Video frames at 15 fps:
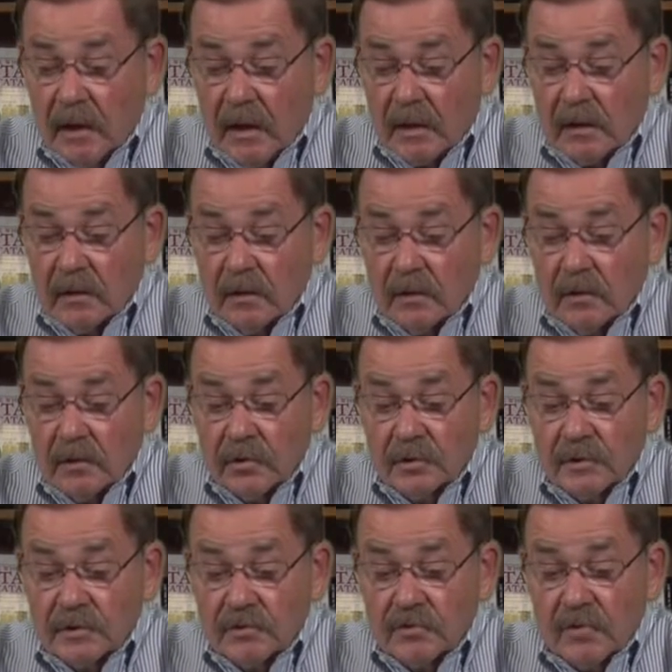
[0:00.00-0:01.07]
and
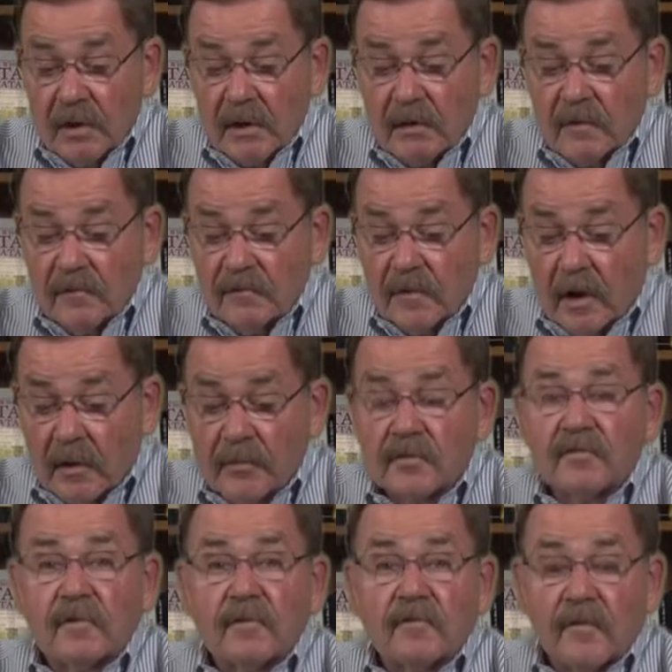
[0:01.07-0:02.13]
learned his trade of
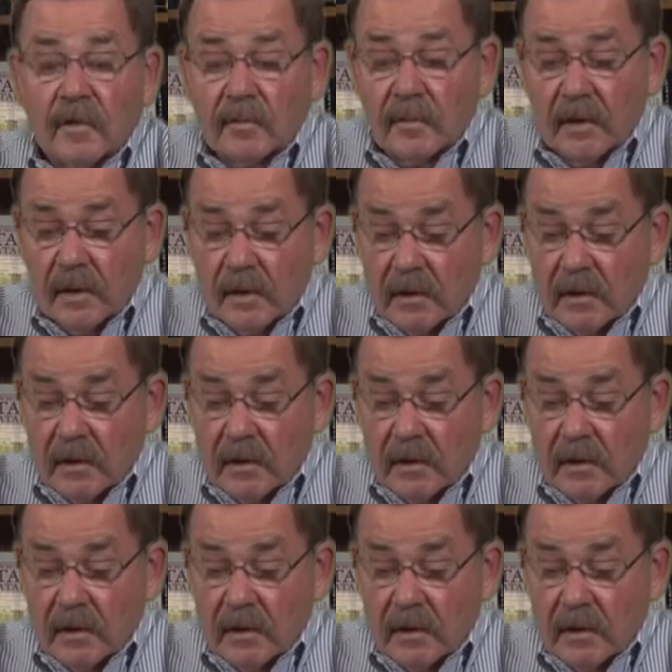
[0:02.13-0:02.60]
carpentry from